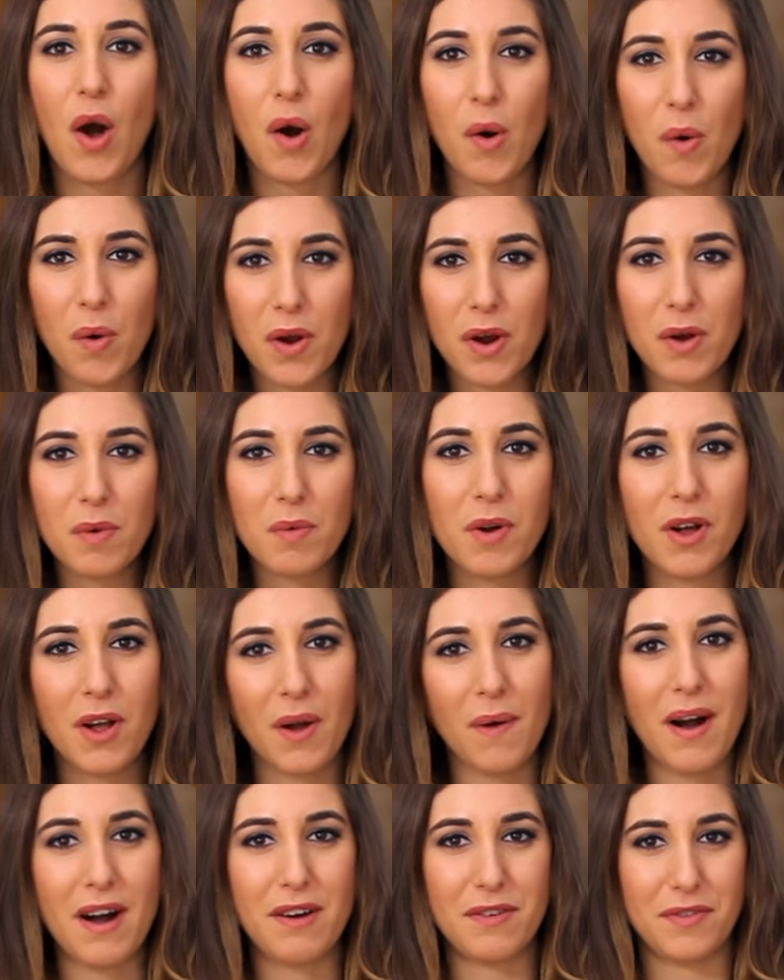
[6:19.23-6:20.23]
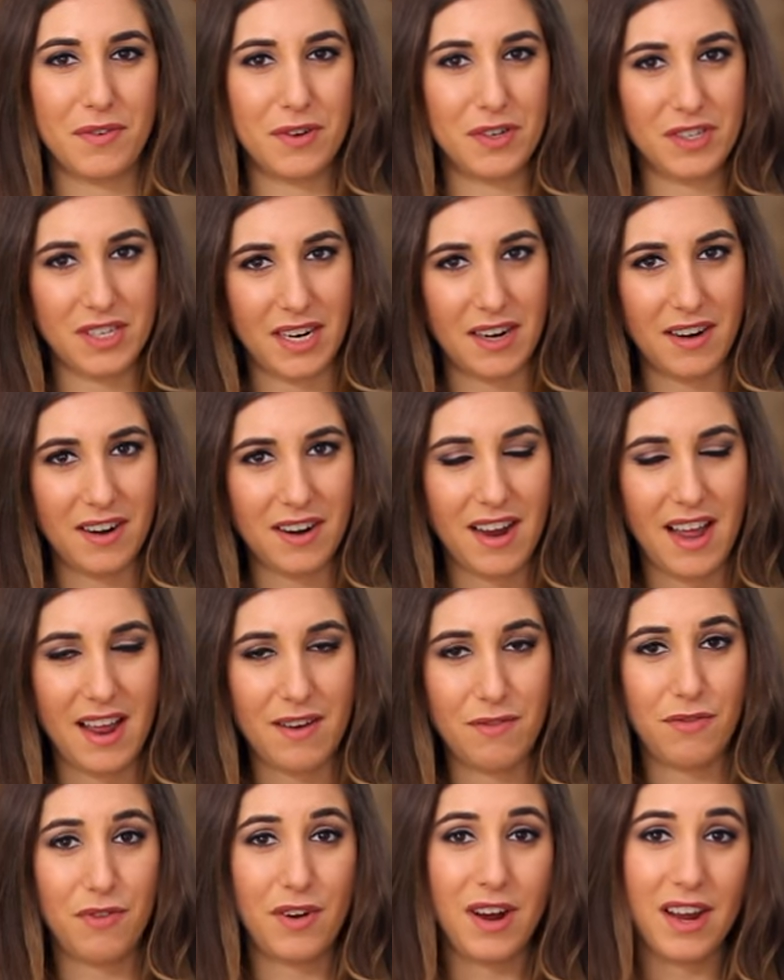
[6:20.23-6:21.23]
Or we'll go out for dinner.
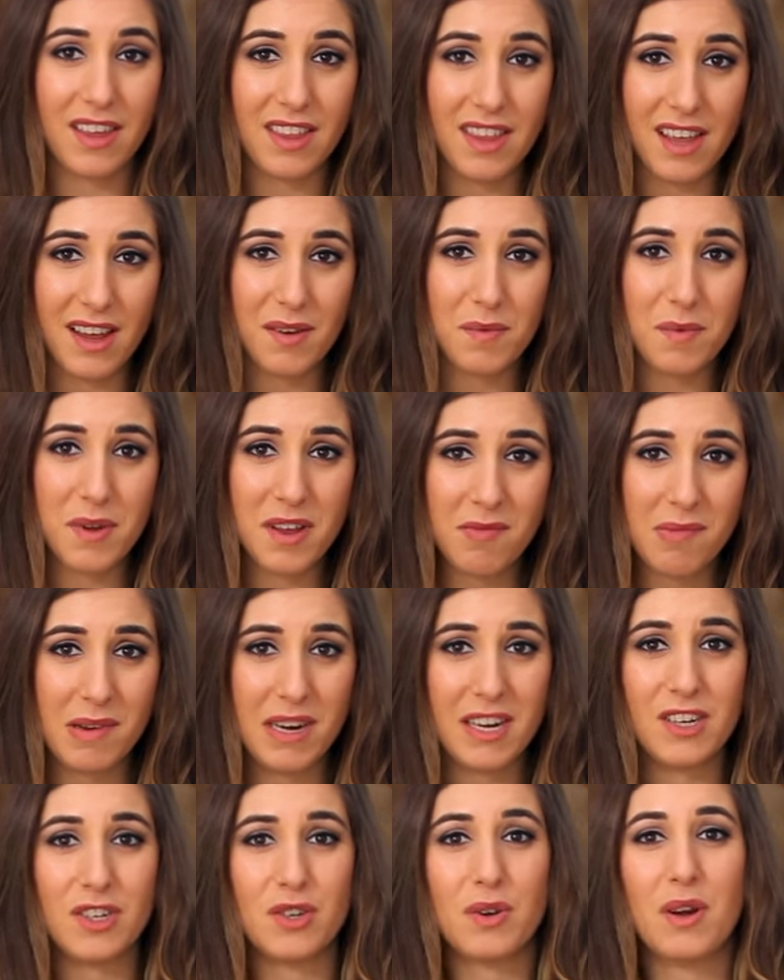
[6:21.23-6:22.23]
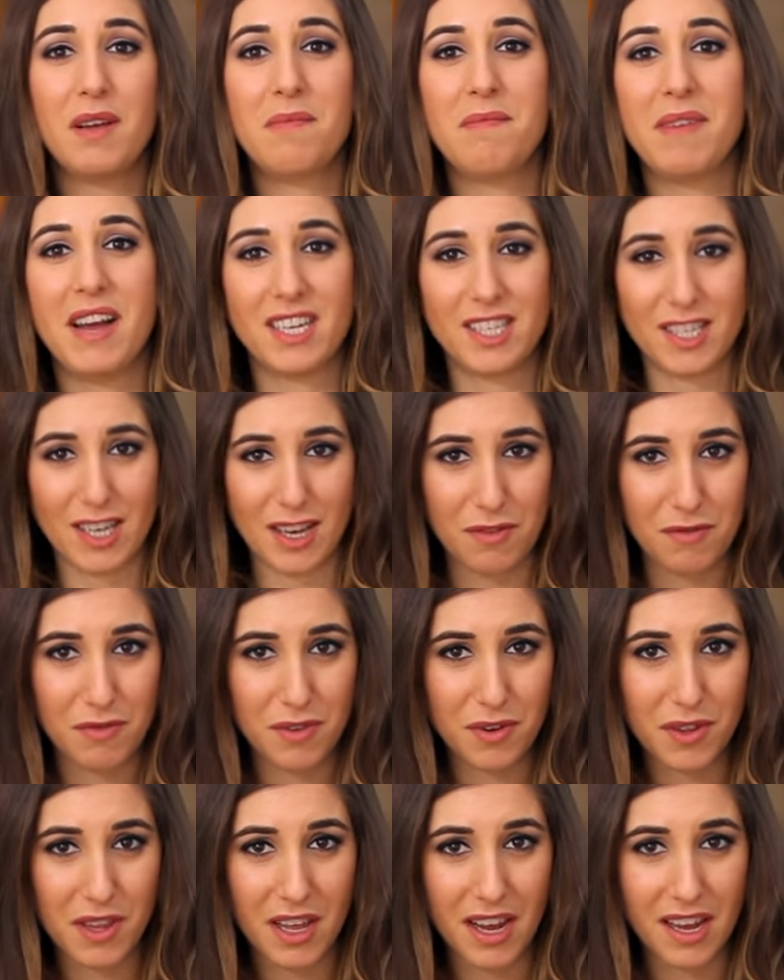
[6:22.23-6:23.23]
And frankly, we've been enjoying Mexican
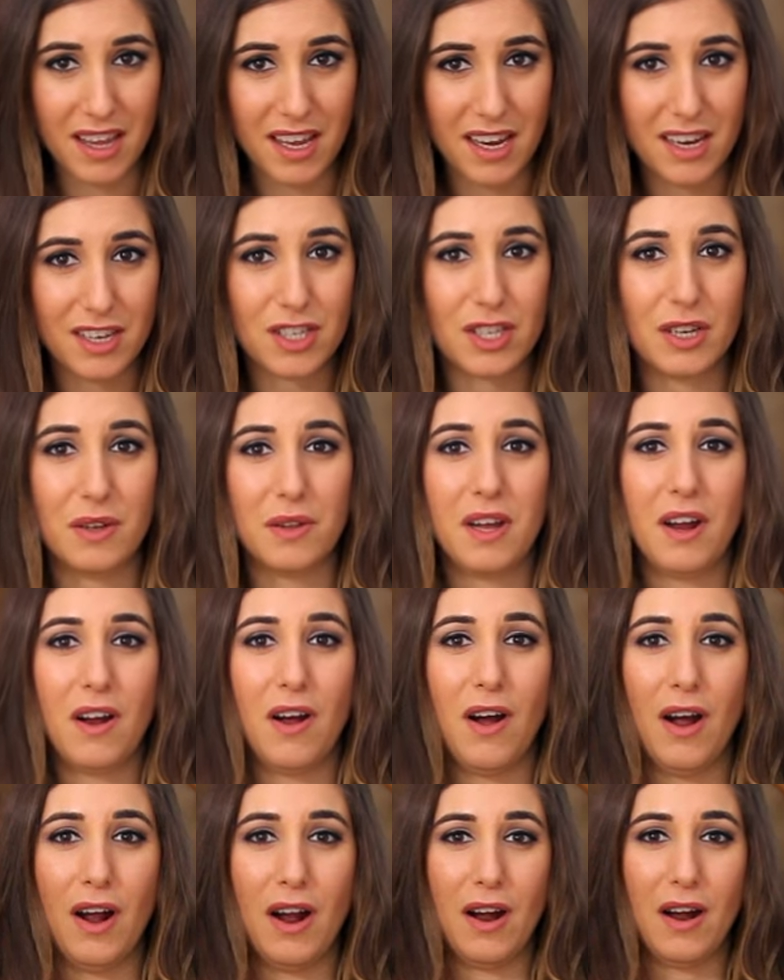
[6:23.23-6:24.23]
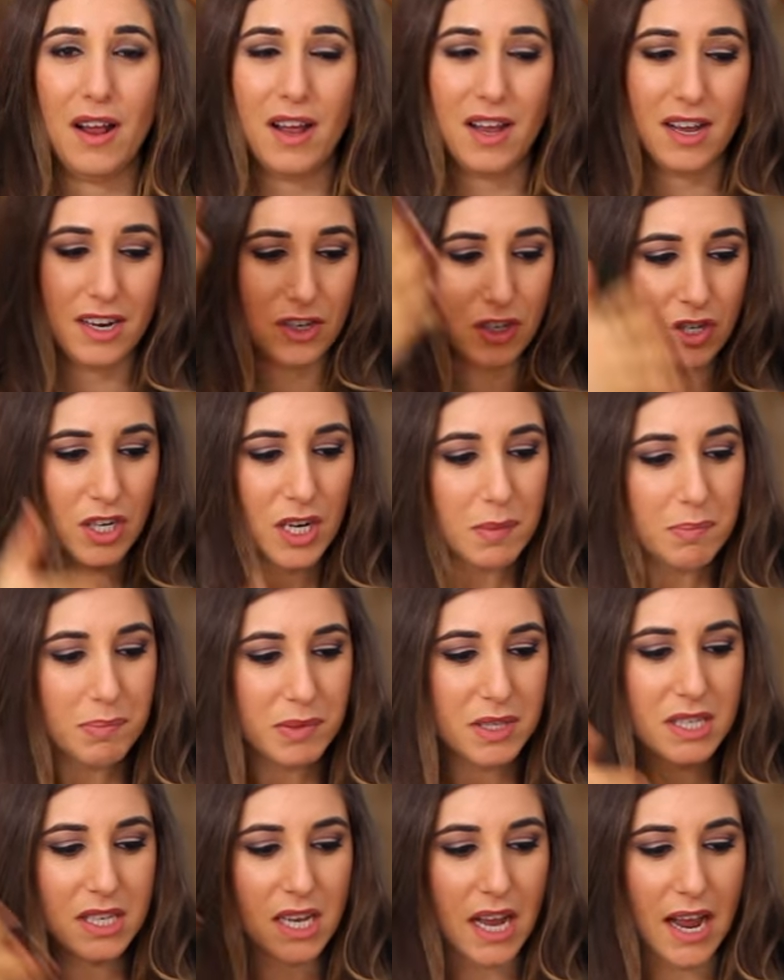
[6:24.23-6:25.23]
food lately, so there are
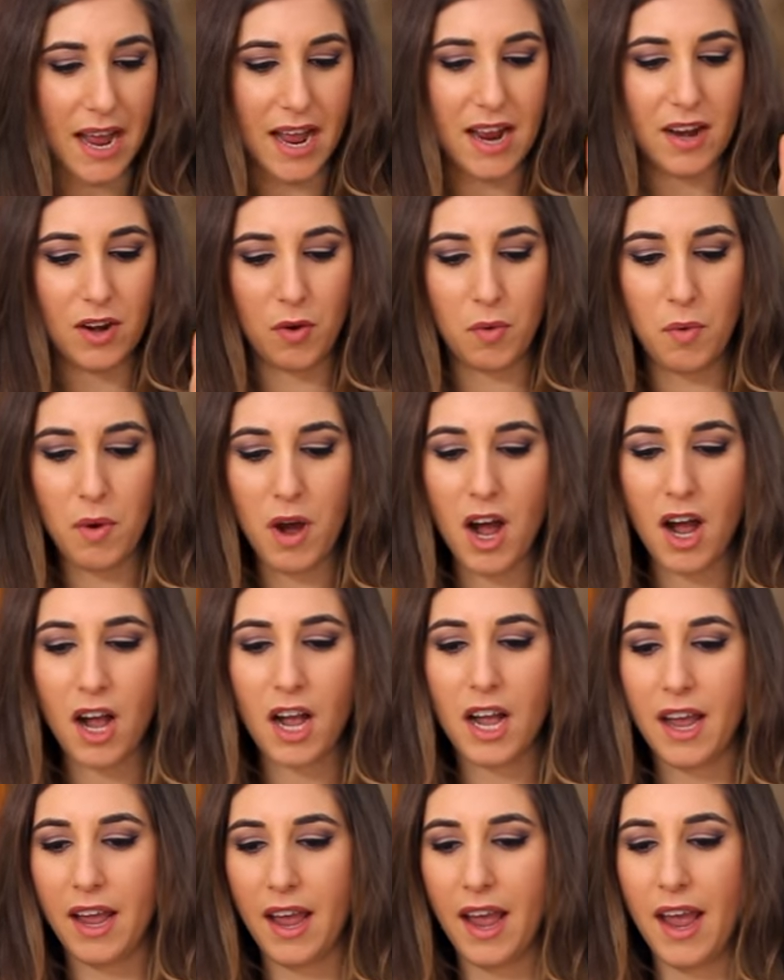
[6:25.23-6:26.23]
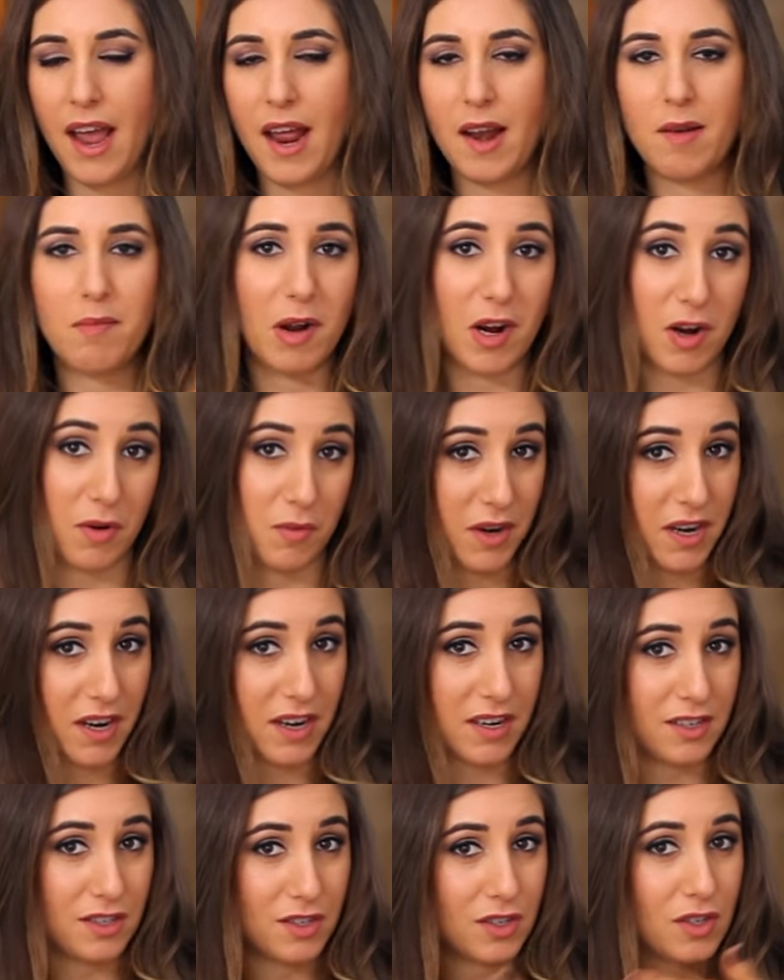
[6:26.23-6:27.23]
chips and guac and
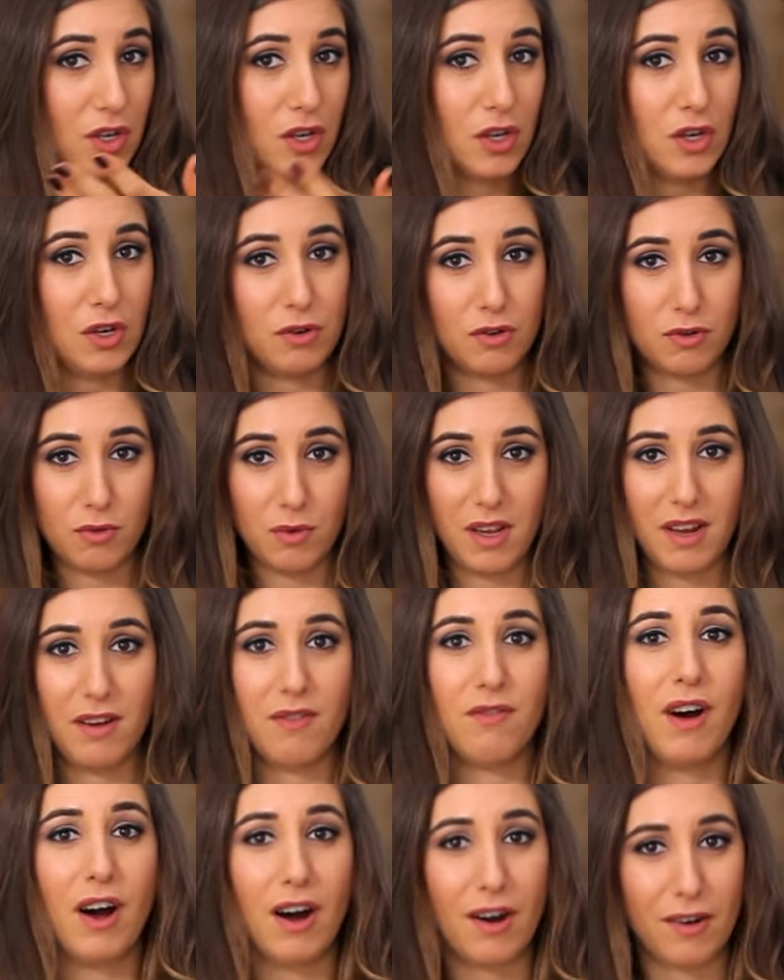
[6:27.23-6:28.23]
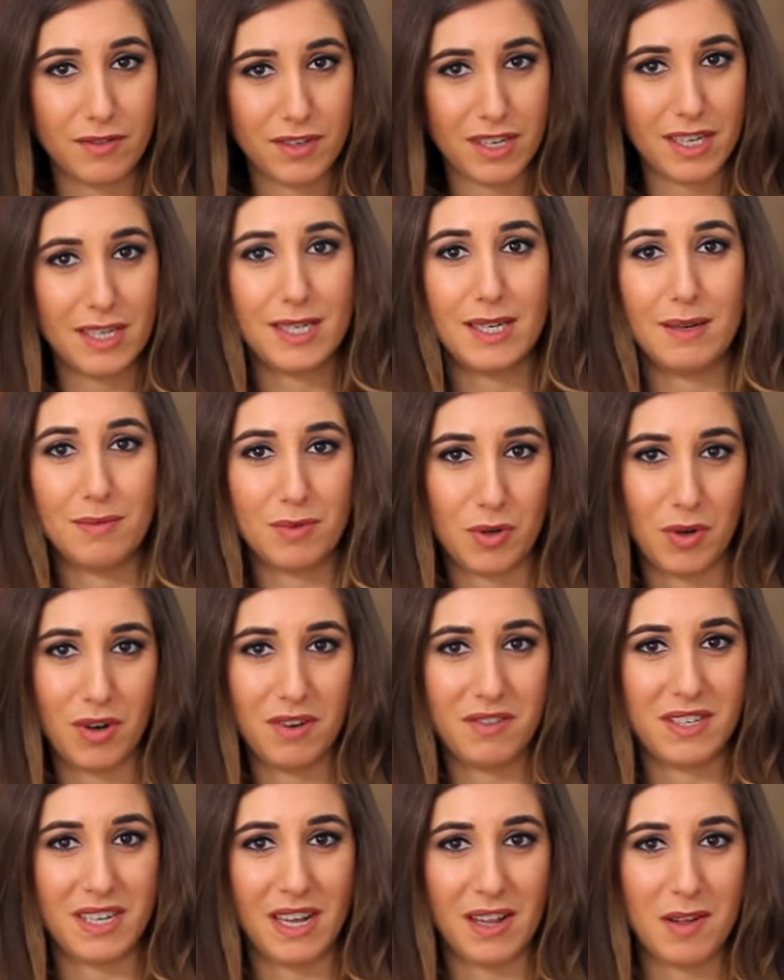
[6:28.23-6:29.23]
margaritas usually involved in some sort
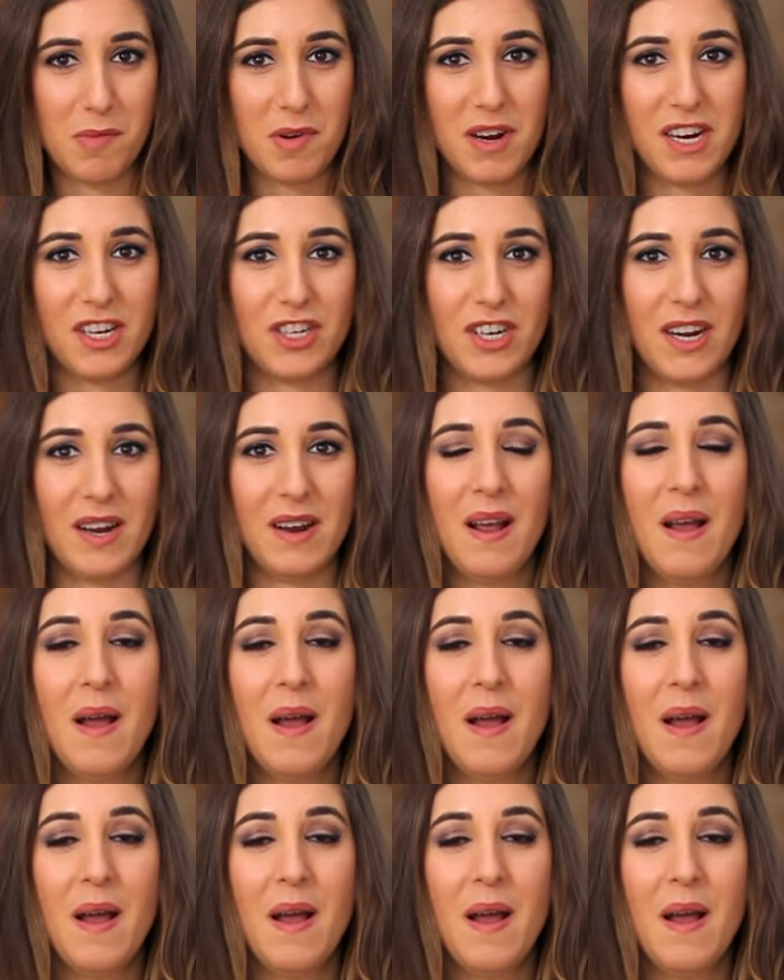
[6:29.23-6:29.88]
of celebration.